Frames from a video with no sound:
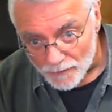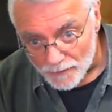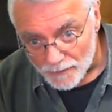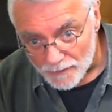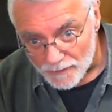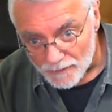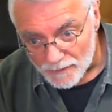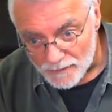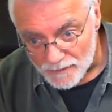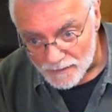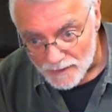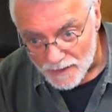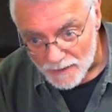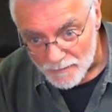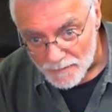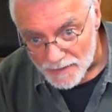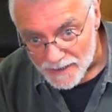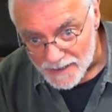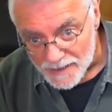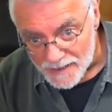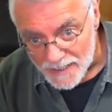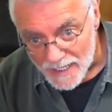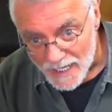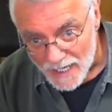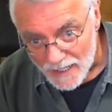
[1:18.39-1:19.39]
it'll look a
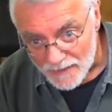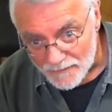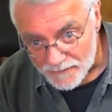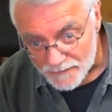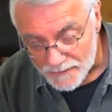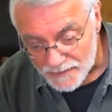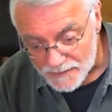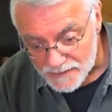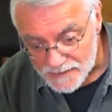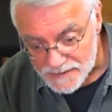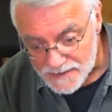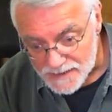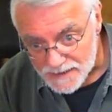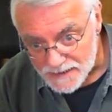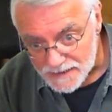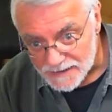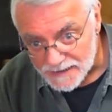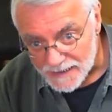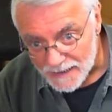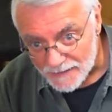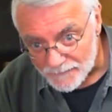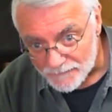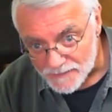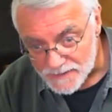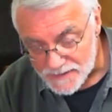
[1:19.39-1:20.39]
bit naff, a little teeny
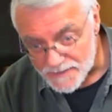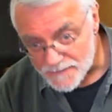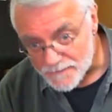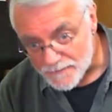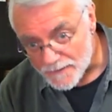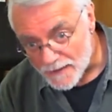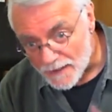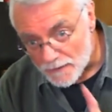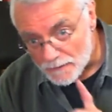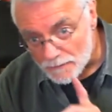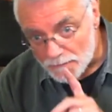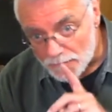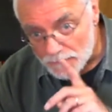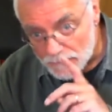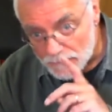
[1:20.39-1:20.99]
canvas. In fact, I'll go and